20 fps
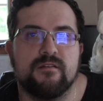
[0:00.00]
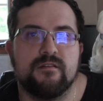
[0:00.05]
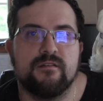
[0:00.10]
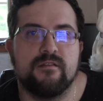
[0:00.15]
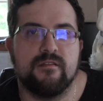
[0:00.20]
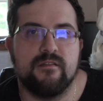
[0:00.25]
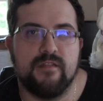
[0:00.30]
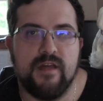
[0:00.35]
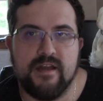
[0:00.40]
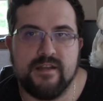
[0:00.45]

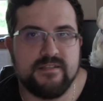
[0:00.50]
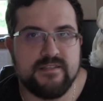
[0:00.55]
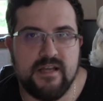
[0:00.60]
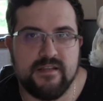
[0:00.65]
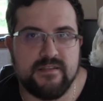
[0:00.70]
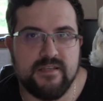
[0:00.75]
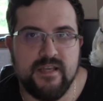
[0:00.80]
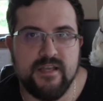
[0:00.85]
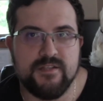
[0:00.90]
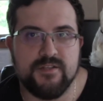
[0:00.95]
That is
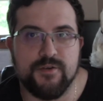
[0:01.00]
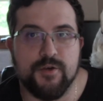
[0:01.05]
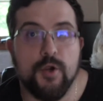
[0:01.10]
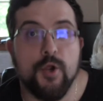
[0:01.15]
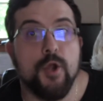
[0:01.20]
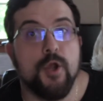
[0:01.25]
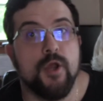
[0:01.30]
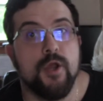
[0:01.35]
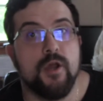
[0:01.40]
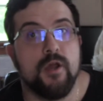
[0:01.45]
not the answer.
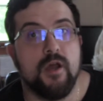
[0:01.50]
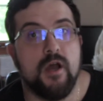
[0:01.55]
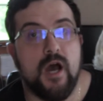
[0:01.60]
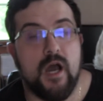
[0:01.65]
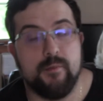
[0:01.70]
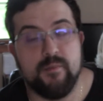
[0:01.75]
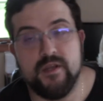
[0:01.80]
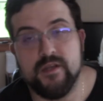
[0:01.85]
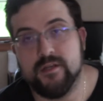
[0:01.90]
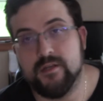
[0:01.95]

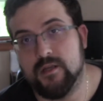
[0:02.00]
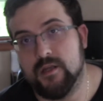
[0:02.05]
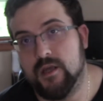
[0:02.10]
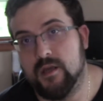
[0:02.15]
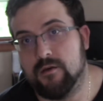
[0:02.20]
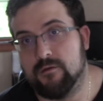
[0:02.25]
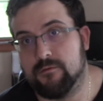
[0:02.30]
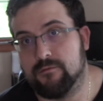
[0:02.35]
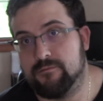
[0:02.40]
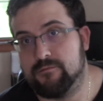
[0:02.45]
I mean,
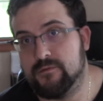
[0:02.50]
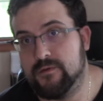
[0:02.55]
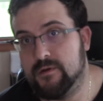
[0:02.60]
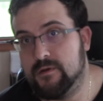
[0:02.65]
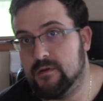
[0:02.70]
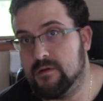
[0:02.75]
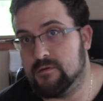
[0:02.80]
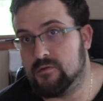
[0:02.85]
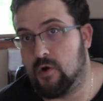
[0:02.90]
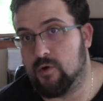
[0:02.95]
if
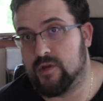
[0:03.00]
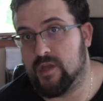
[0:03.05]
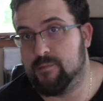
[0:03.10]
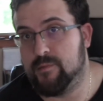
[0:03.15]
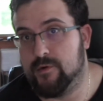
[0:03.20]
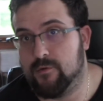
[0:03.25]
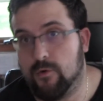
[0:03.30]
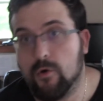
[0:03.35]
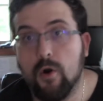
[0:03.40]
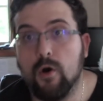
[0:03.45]
don't get
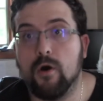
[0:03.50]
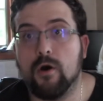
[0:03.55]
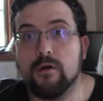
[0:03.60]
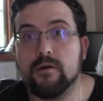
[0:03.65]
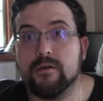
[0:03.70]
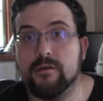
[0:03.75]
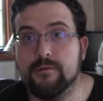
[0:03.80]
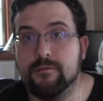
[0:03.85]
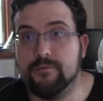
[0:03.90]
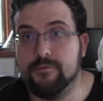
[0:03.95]
me
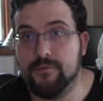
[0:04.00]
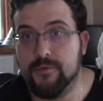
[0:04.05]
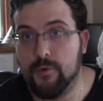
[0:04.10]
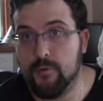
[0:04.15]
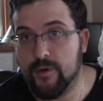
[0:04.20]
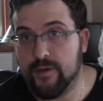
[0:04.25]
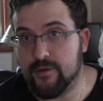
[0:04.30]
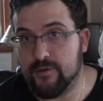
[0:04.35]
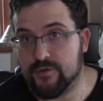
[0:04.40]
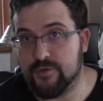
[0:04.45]
wrong, and
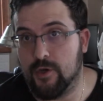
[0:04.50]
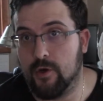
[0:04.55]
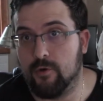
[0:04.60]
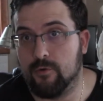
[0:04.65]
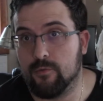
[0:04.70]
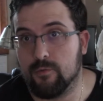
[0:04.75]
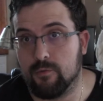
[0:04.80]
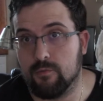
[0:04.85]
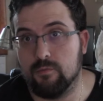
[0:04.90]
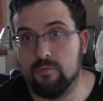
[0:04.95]
doing
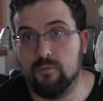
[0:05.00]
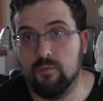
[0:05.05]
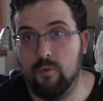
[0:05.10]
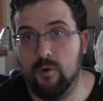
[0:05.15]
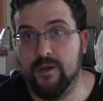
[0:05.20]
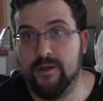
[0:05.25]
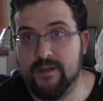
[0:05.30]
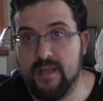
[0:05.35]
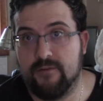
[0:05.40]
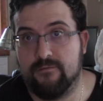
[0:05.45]
so
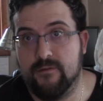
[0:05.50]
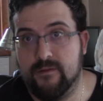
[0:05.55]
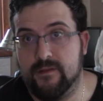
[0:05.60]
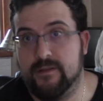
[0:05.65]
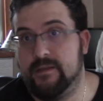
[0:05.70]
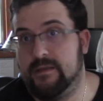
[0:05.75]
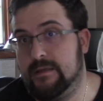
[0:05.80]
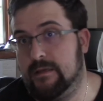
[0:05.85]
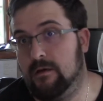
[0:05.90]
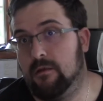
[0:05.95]
would
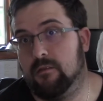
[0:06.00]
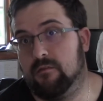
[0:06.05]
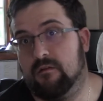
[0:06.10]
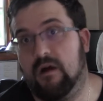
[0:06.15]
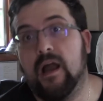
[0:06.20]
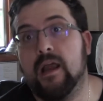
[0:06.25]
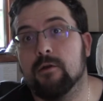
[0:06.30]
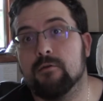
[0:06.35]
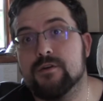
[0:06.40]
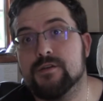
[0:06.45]
definitely kill the
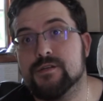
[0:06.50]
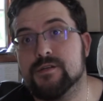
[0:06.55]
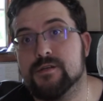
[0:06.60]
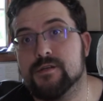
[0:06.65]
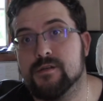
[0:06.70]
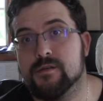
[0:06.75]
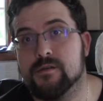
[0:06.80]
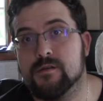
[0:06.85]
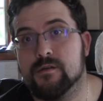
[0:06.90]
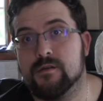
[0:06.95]
virus.